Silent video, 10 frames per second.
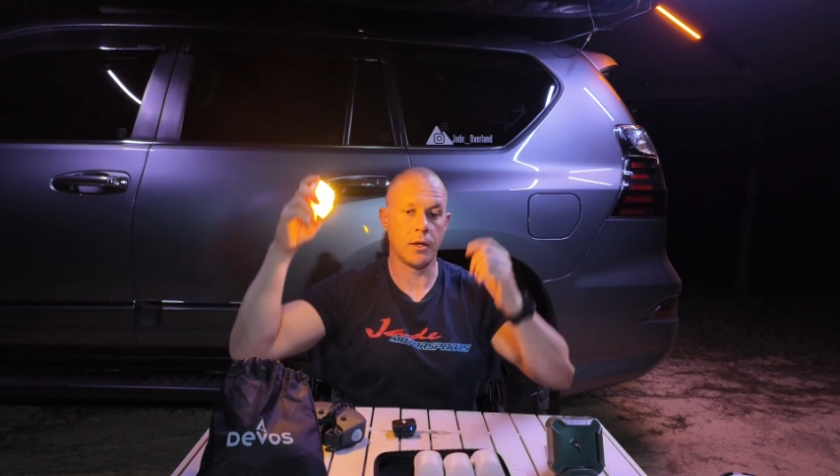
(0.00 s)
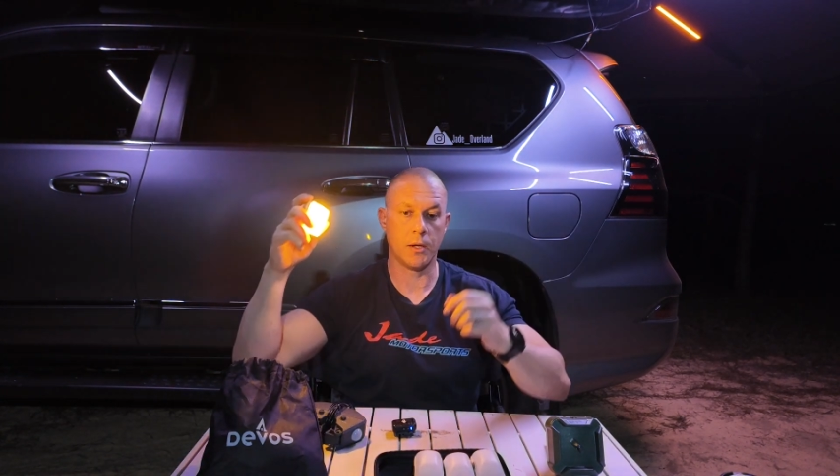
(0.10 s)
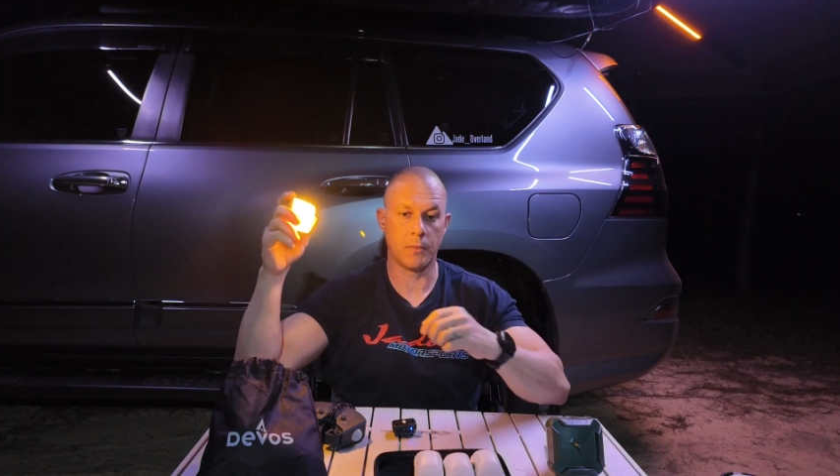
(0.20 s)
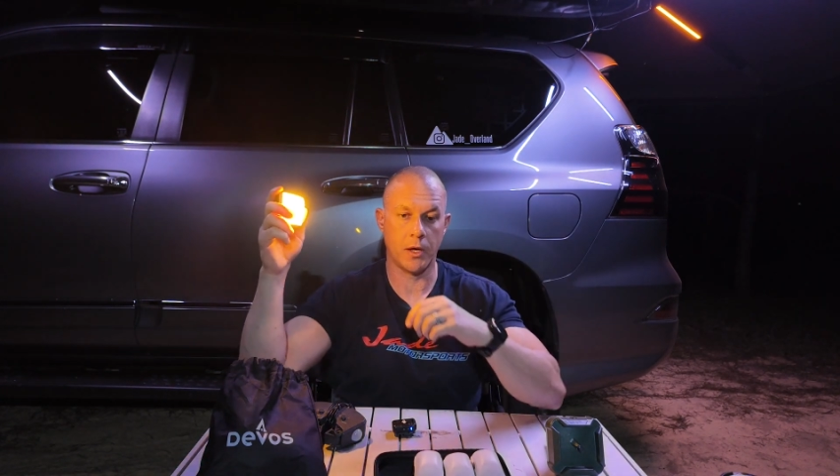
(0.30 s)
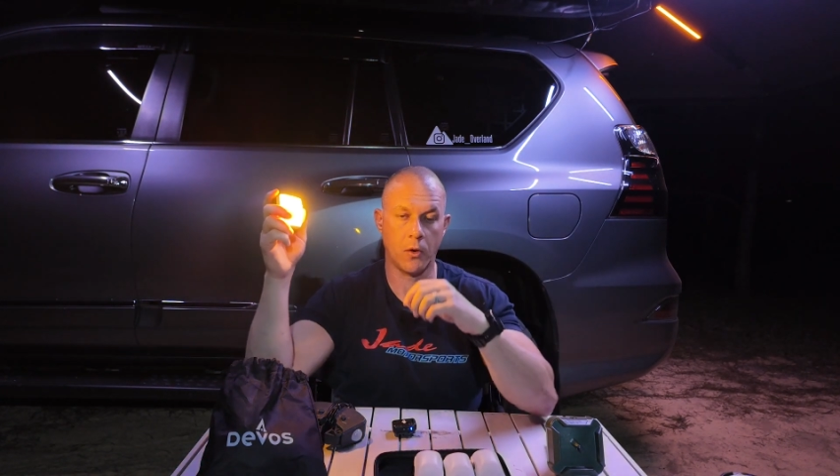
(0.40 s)

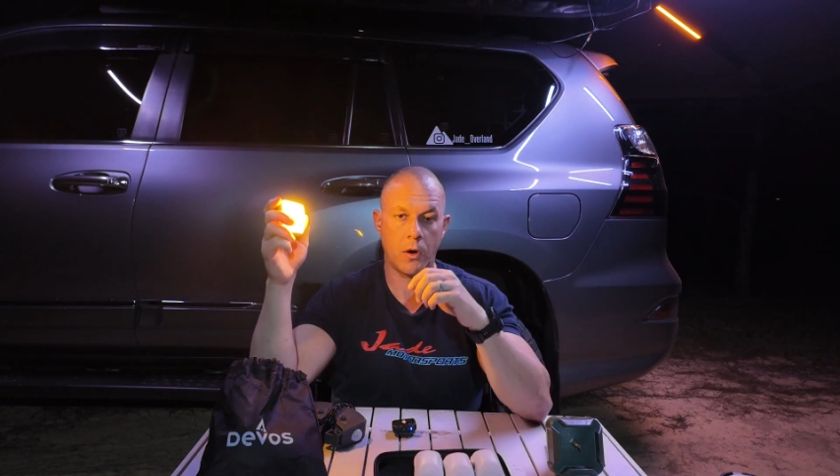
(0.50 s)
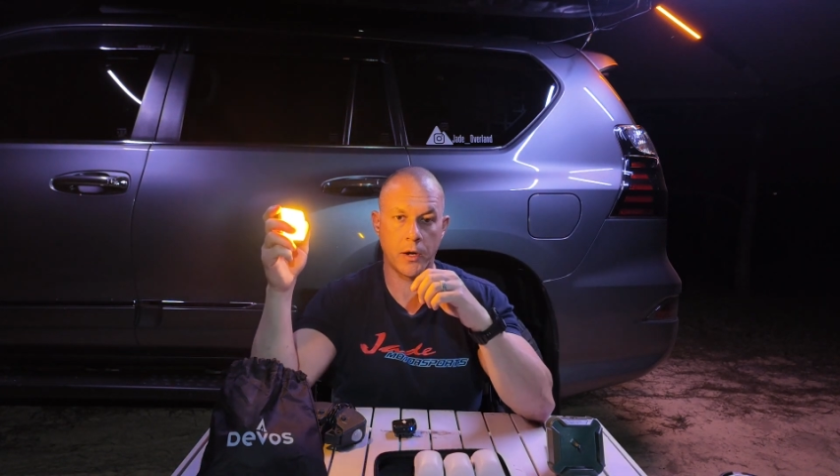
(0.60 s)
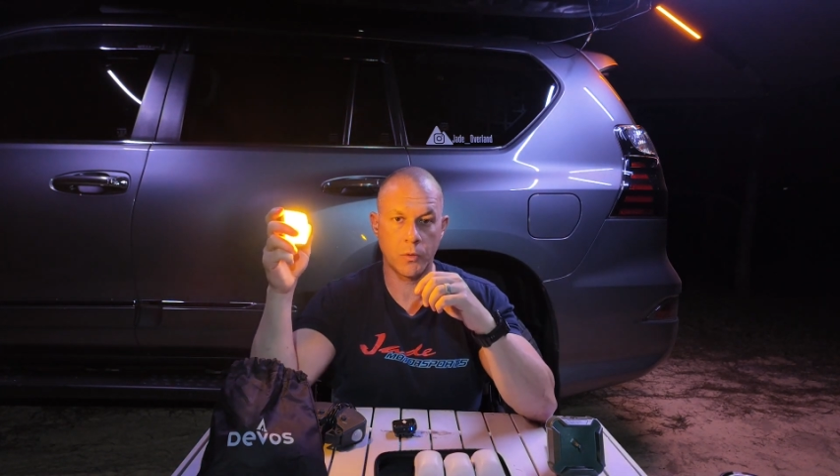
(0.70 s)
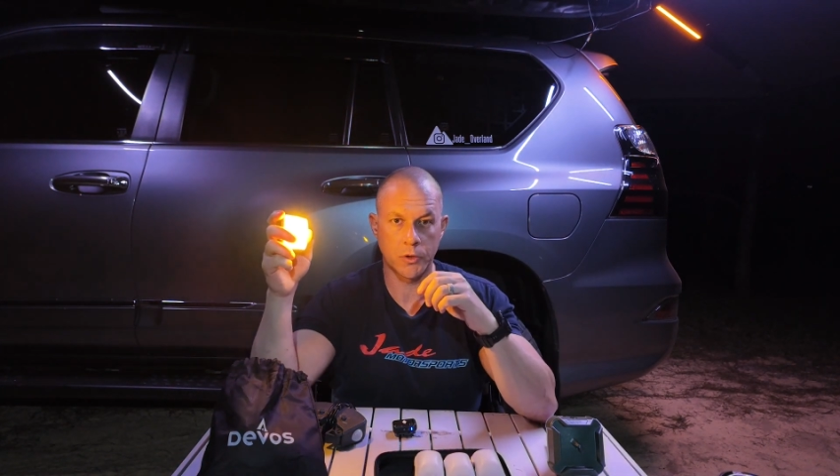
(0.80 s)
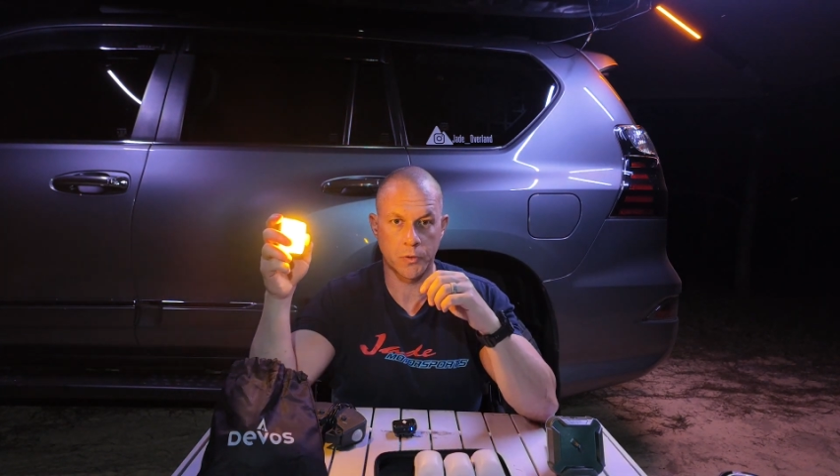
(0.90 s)
in my
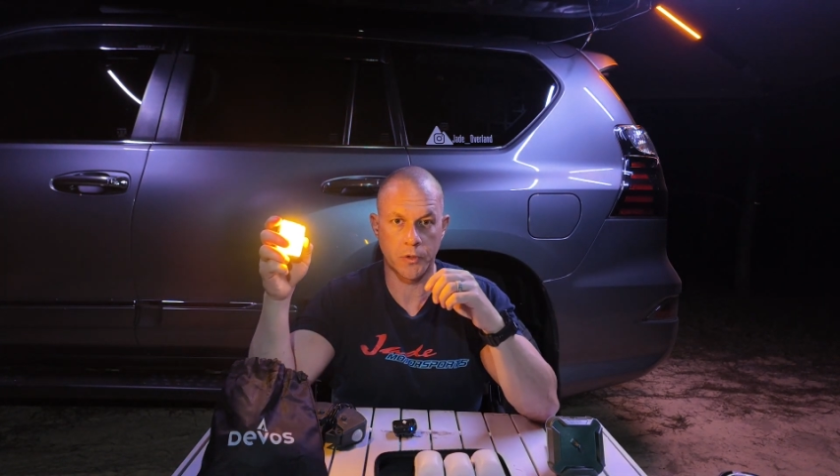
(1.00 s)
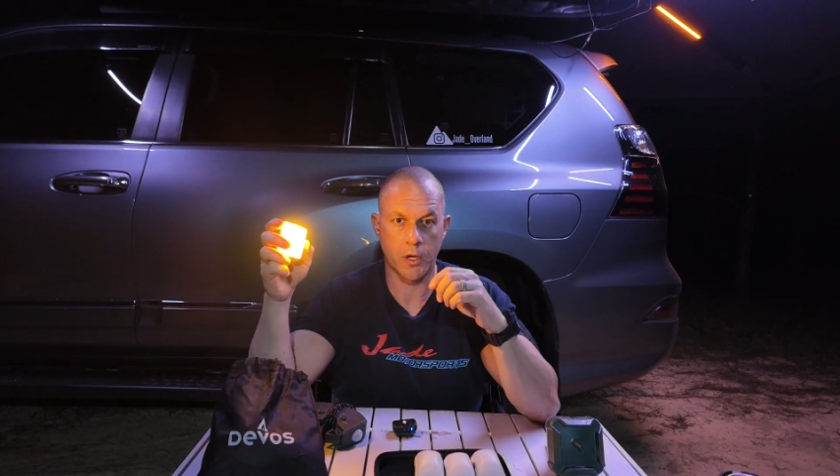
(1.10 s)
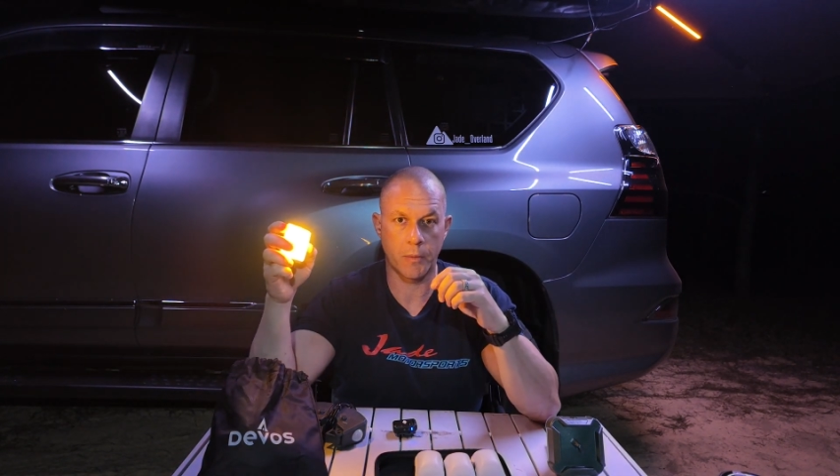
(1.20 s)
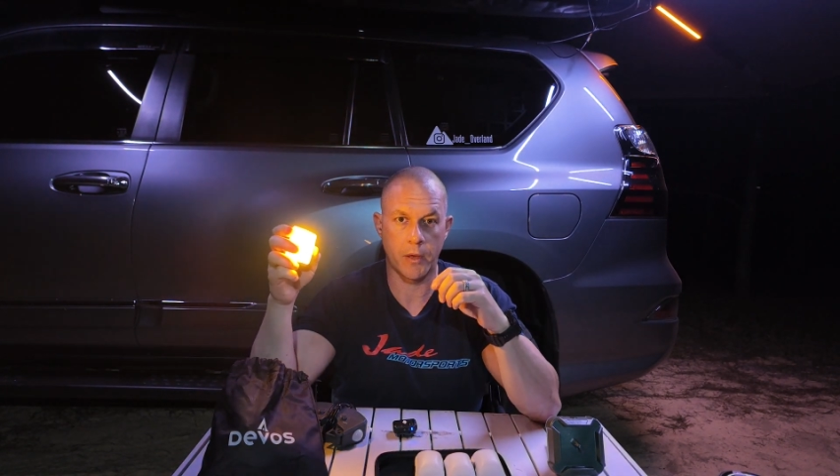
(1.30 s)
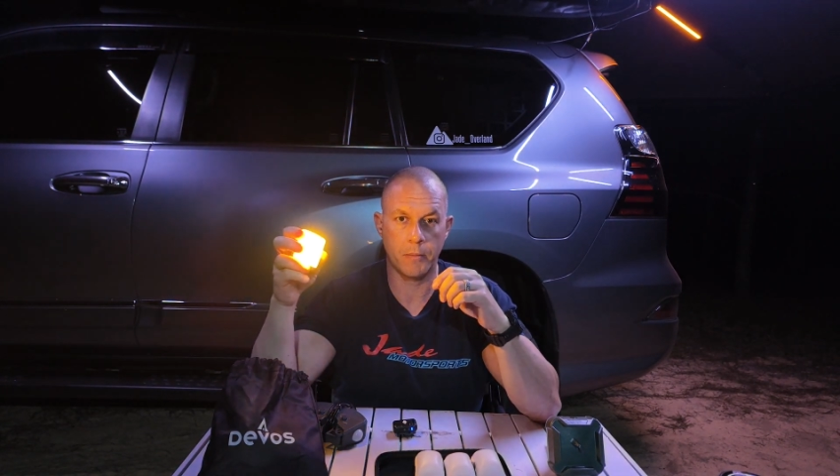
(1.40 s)
awning, which we'll
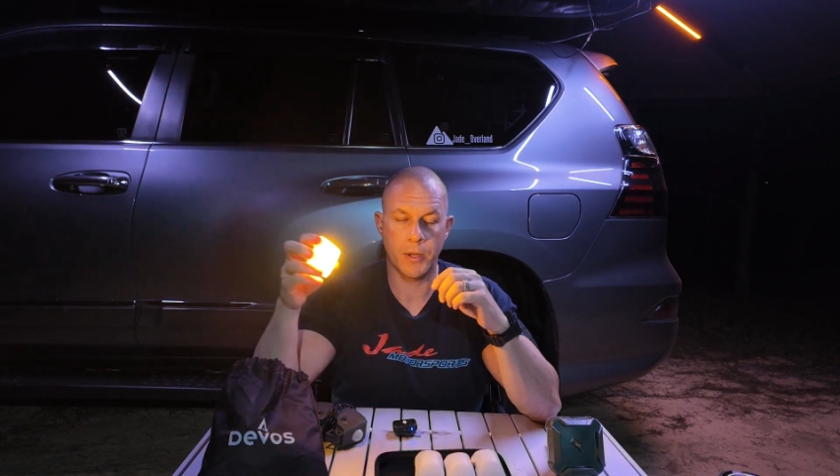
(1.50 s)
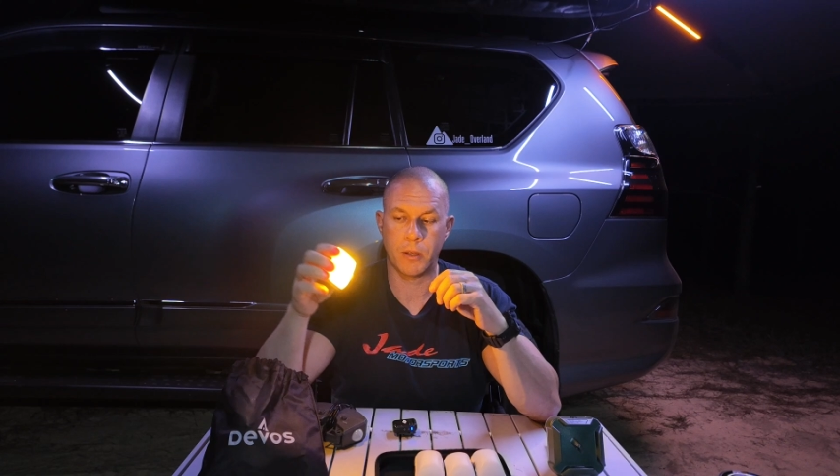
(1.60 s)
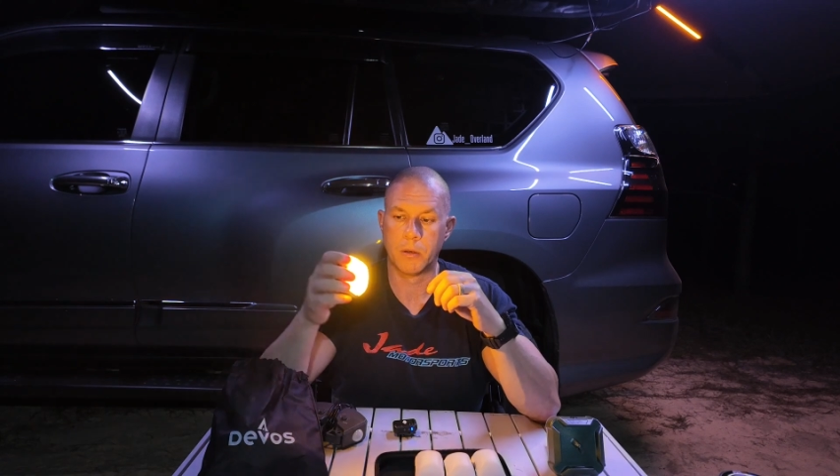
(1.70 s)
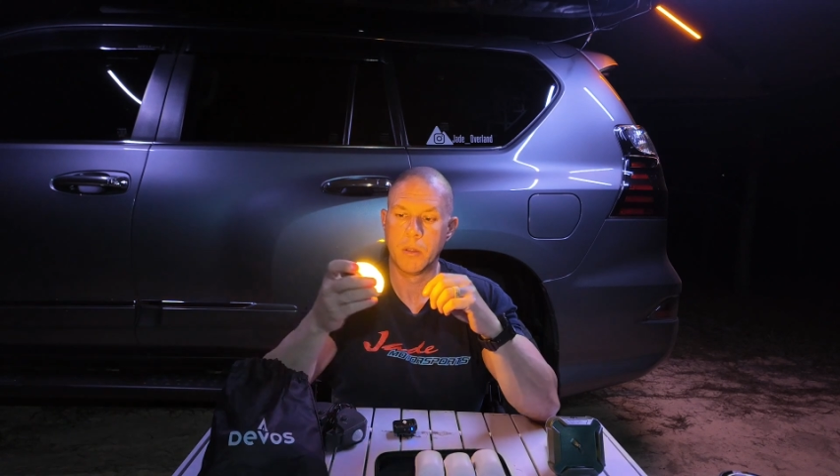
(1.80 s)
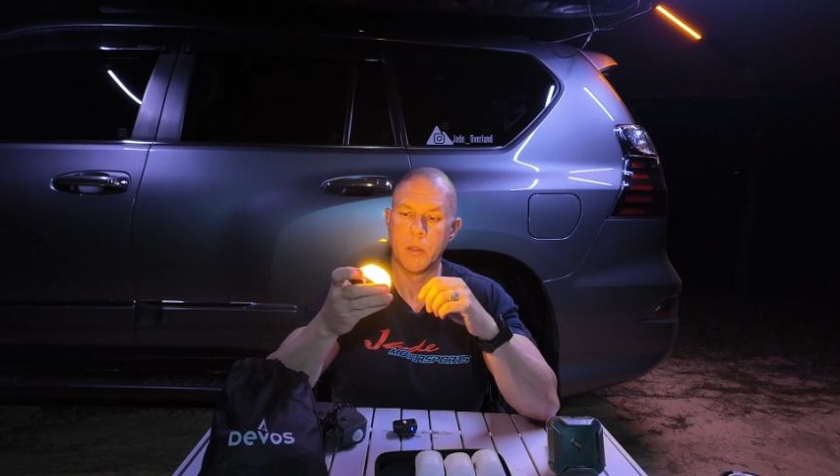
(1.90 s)
talk about in a minute.